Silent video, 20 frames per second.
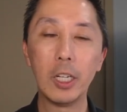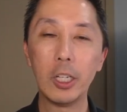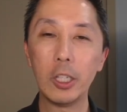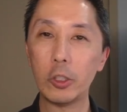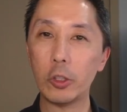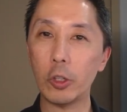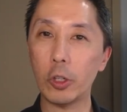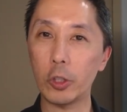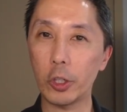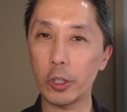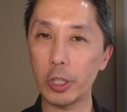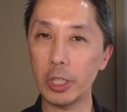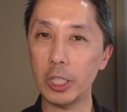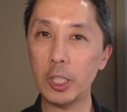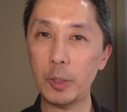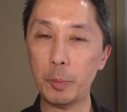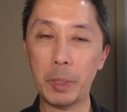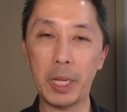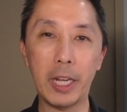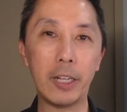So you're going to
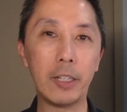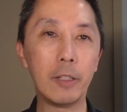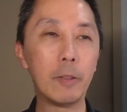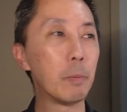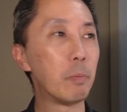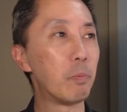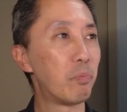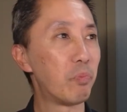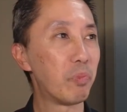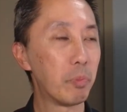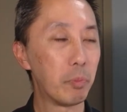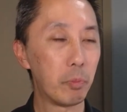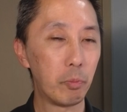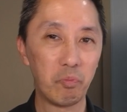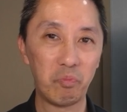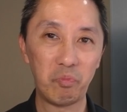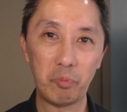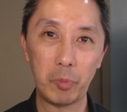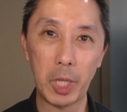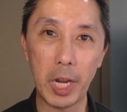spend
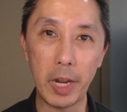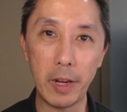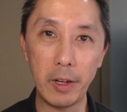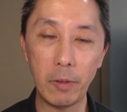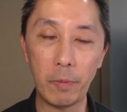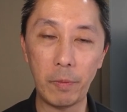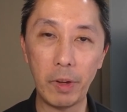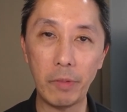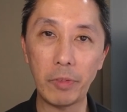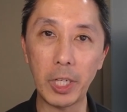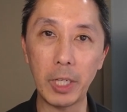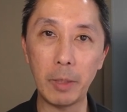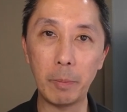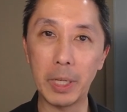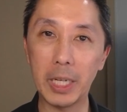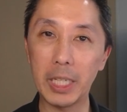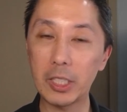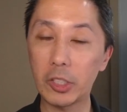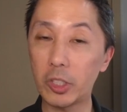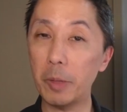10 to 15
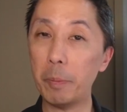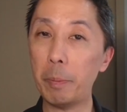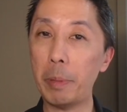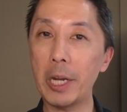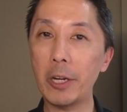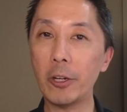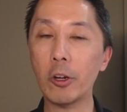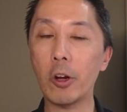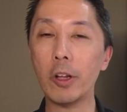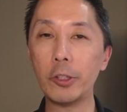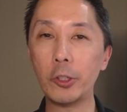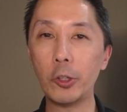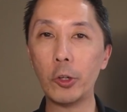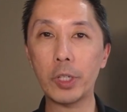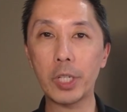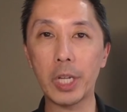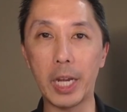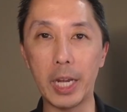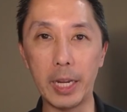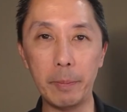minutes, depending on your
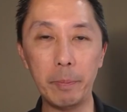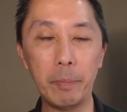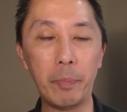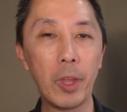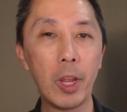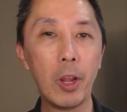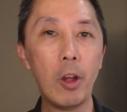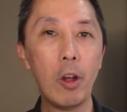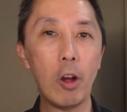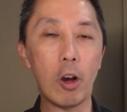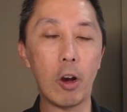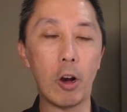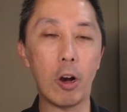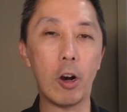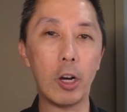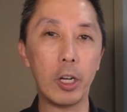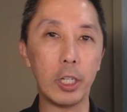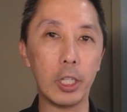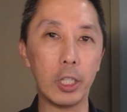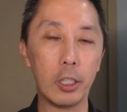time,
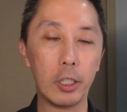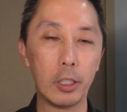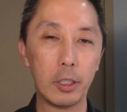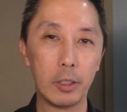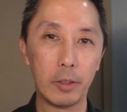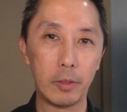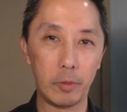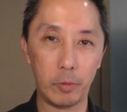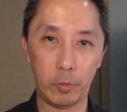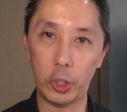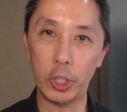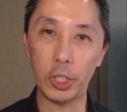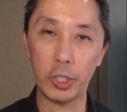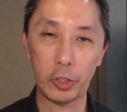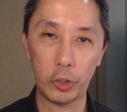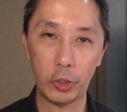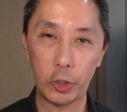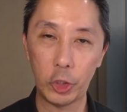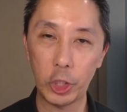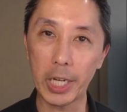on
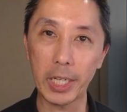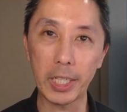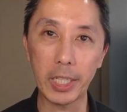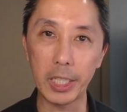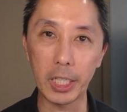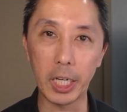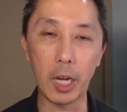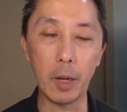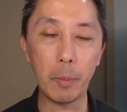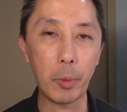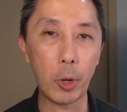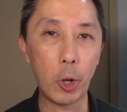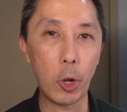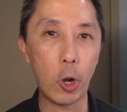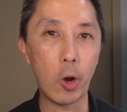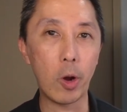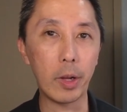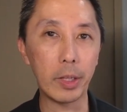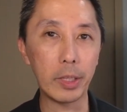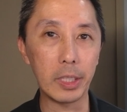just checking up
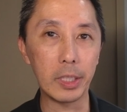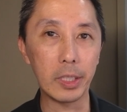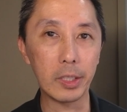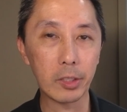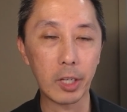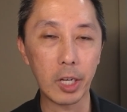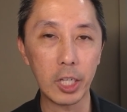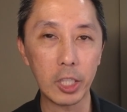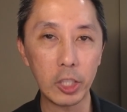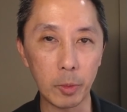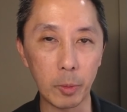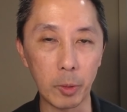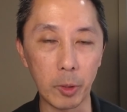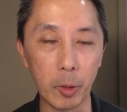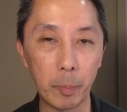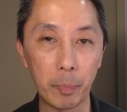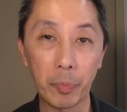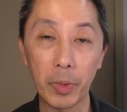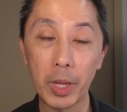on this customer.